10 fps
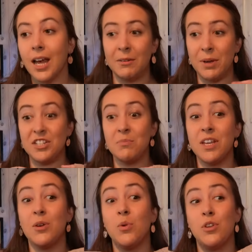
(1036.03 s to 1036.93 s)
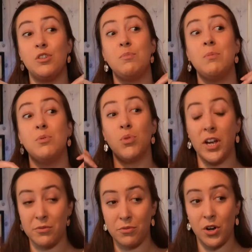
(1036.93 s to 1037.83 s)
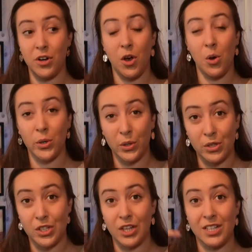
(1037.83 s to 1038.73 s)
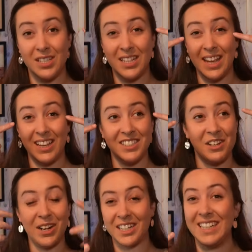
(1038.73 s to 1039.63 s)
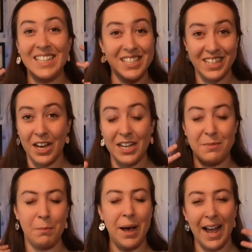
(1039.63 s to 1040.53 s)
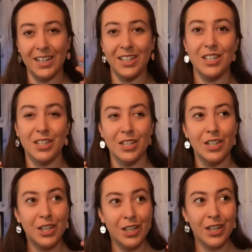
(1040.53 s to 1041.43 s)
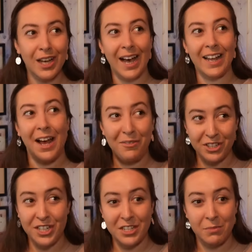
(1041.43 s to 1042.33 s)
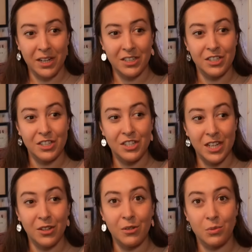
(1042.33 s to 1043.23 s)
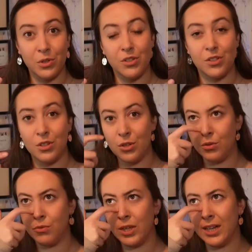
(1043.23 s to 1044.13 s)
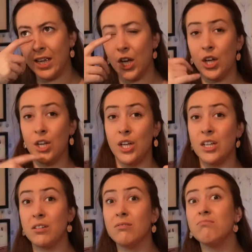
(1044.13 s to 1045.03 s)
Like, imagine being one of those people right at the front, holding on to singing directly into the eyes, back, and having Chester Bennington just sing those words to you, feeling heard,